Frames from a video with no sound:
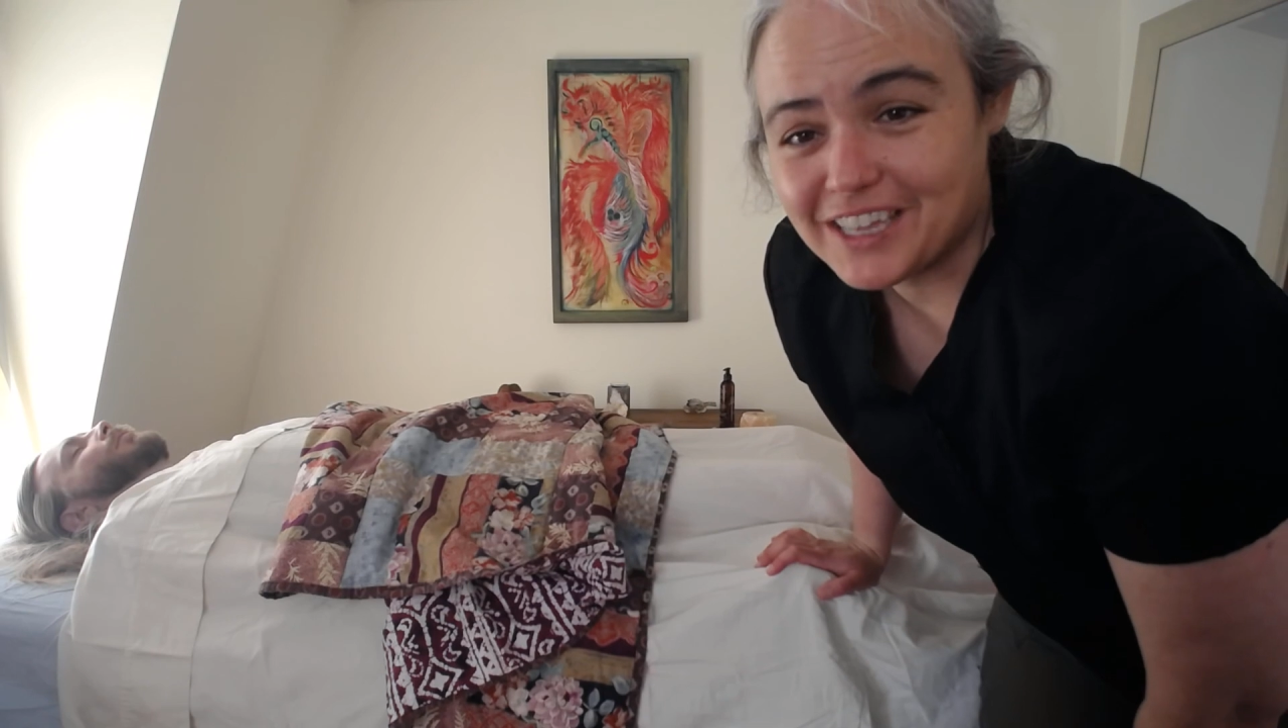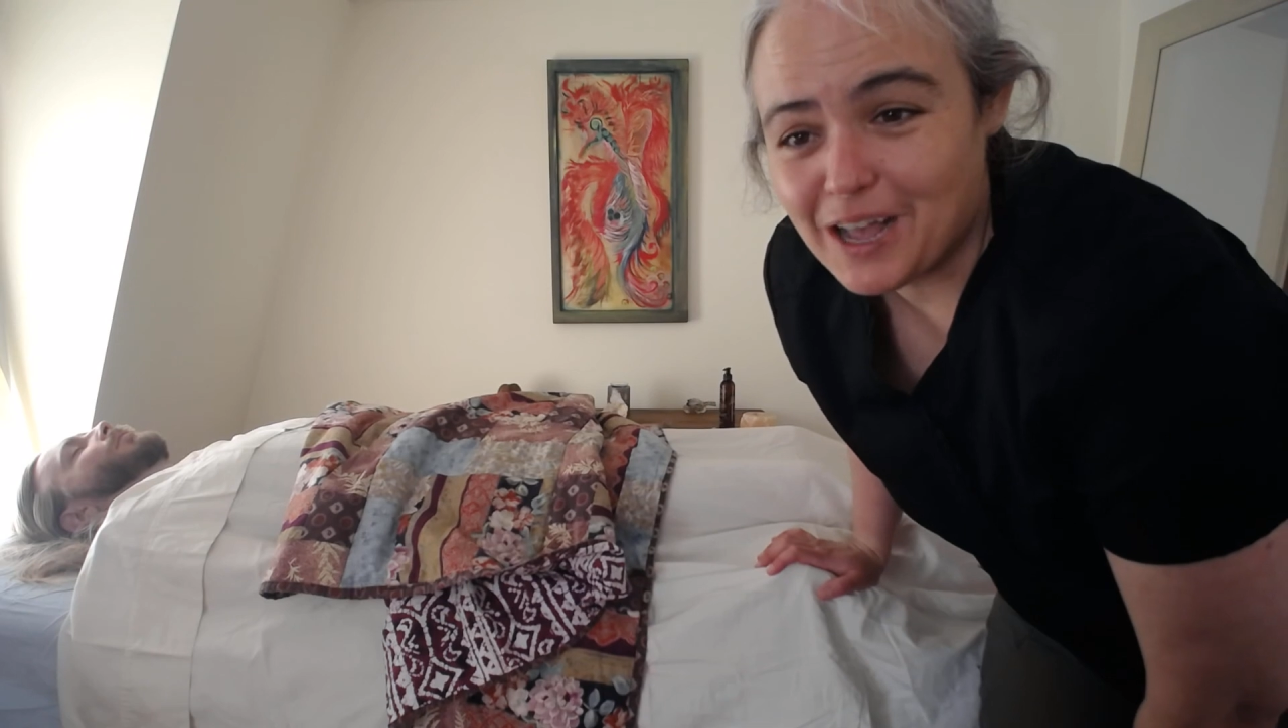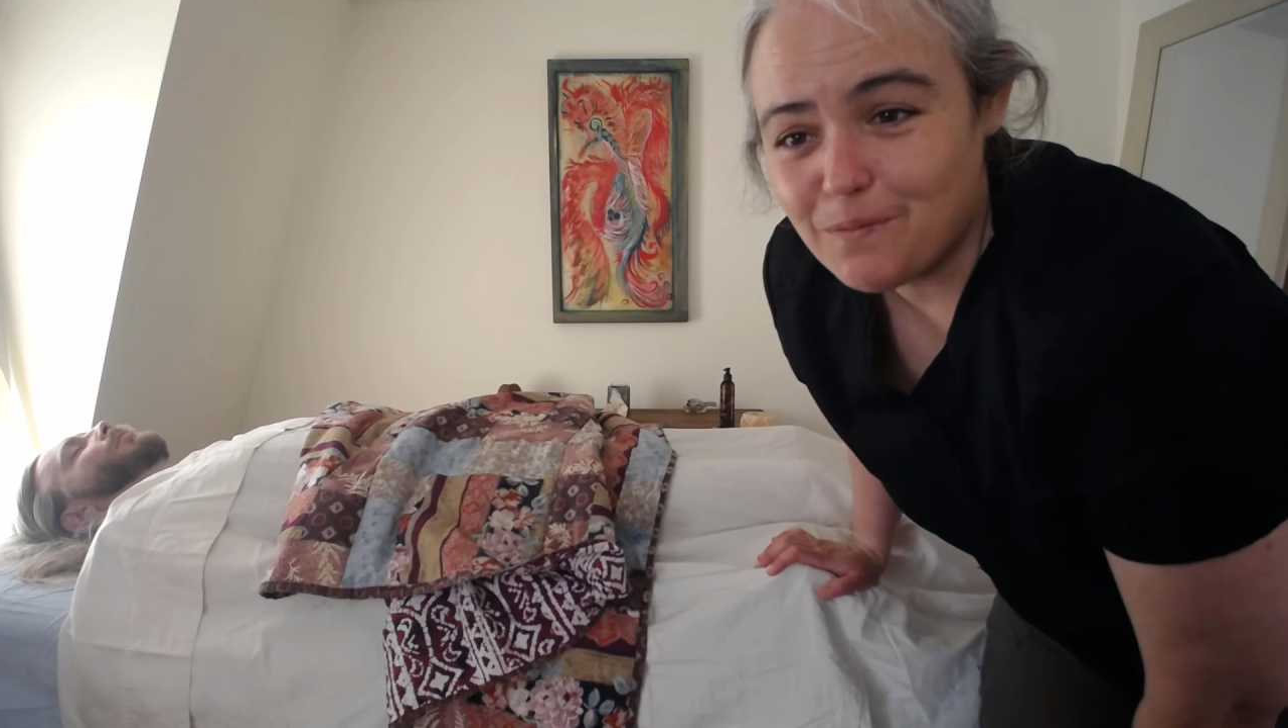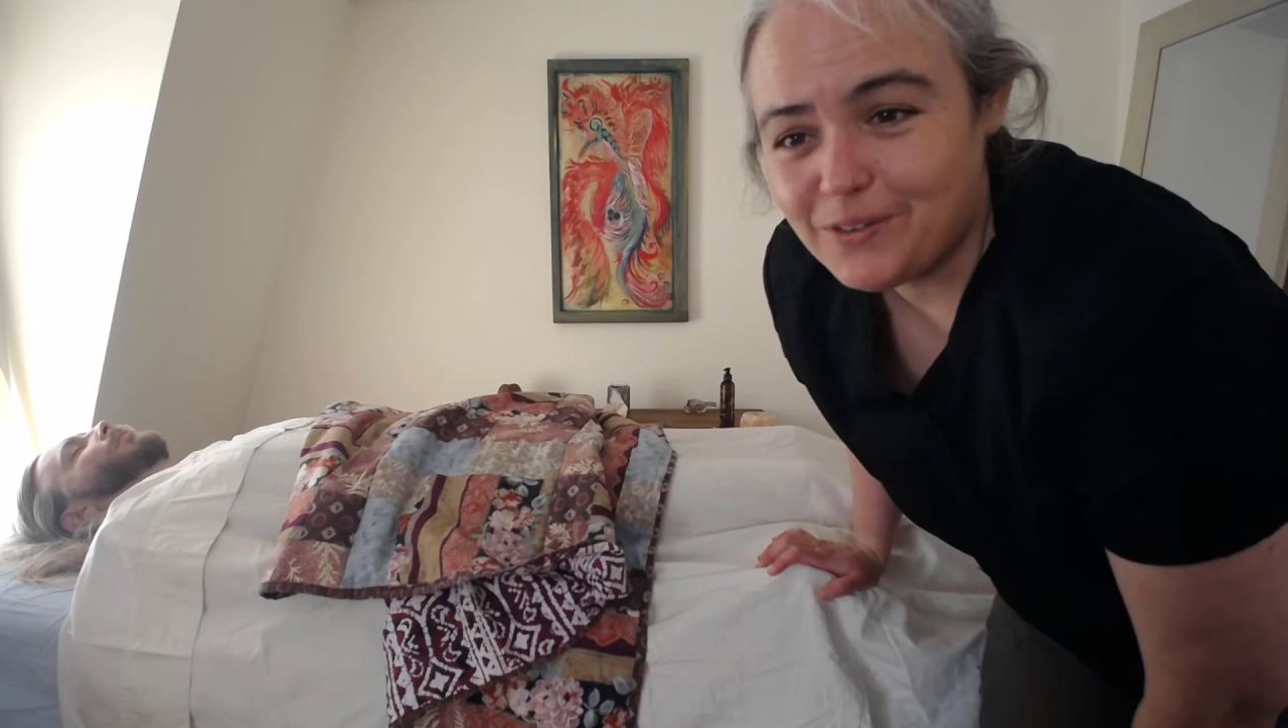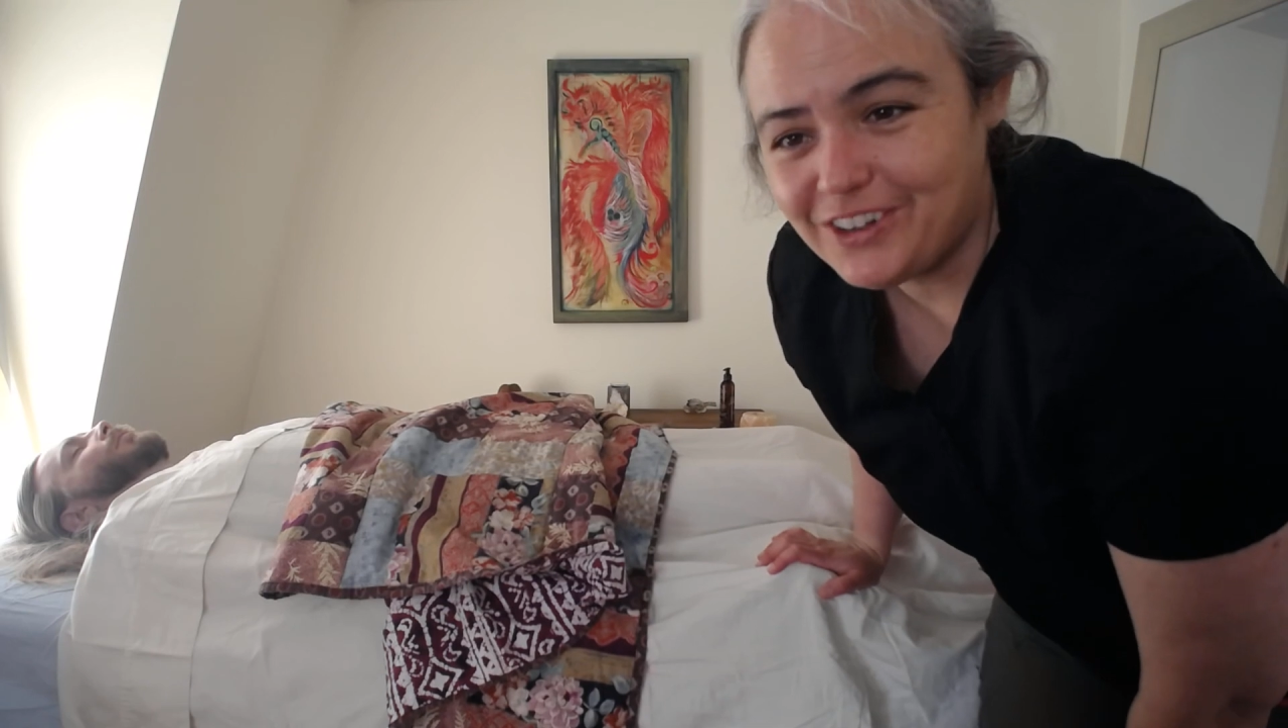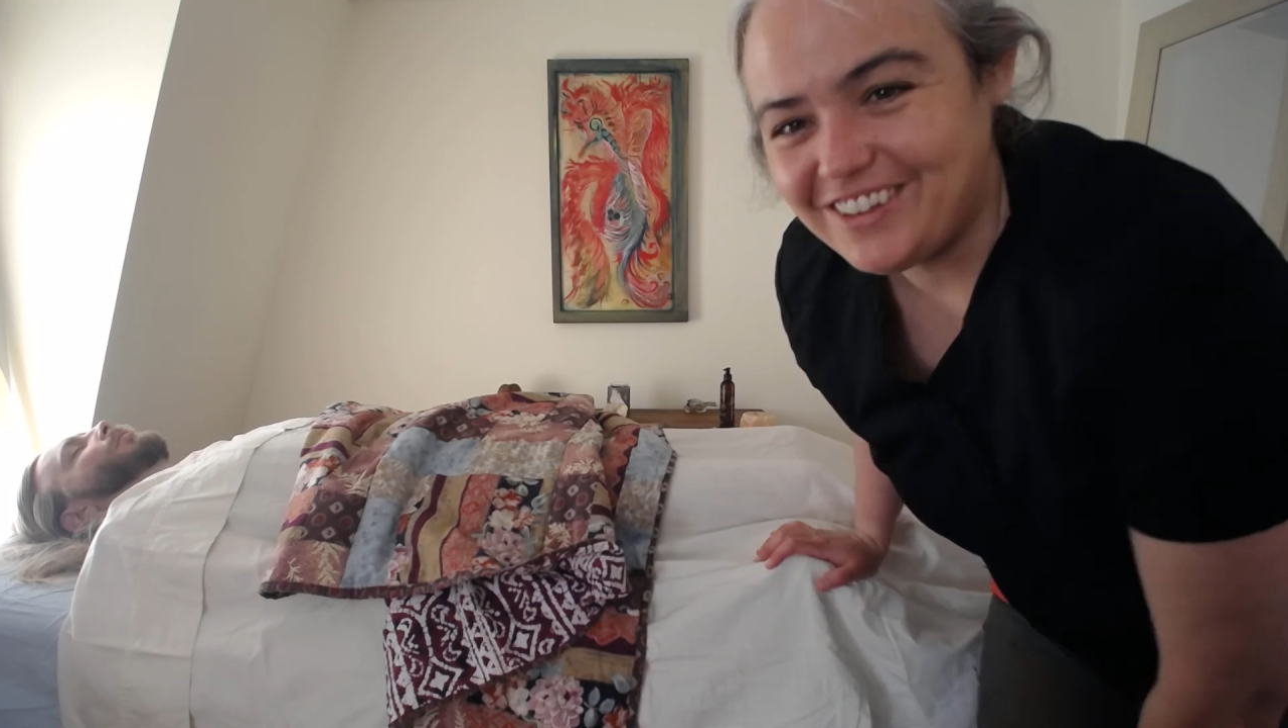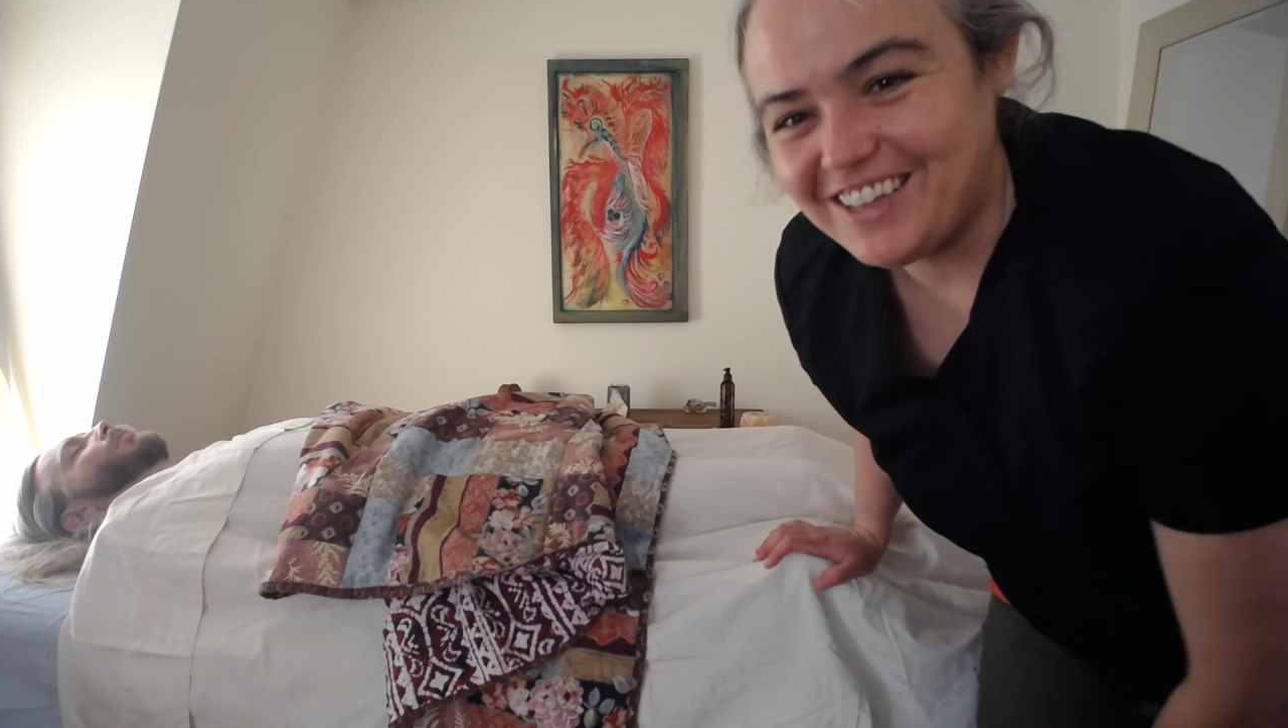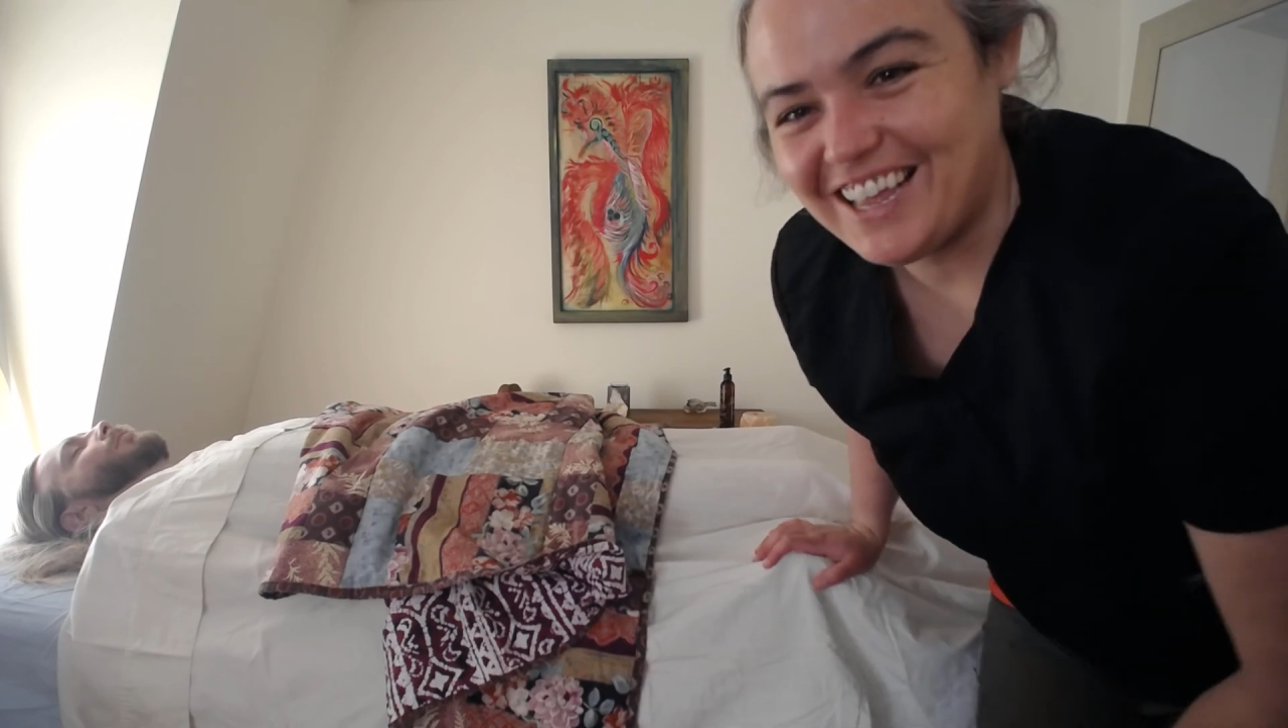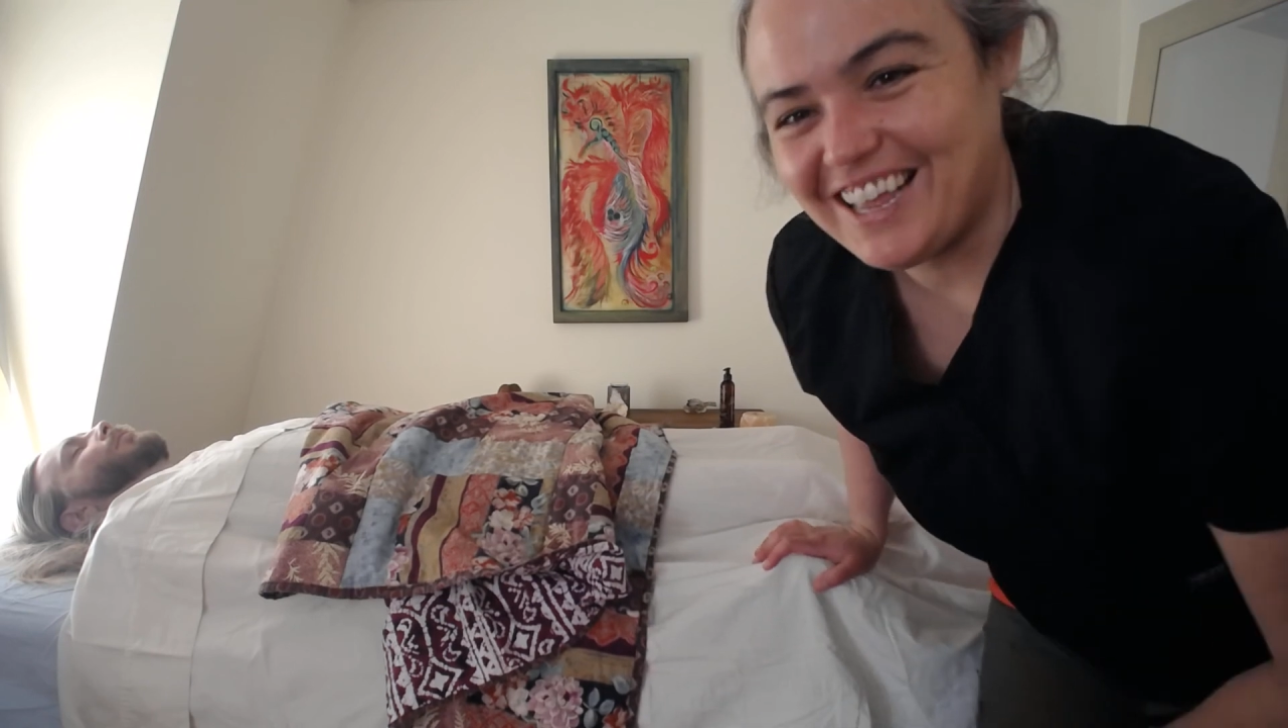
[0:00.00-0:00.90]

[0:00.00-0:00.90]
helpful,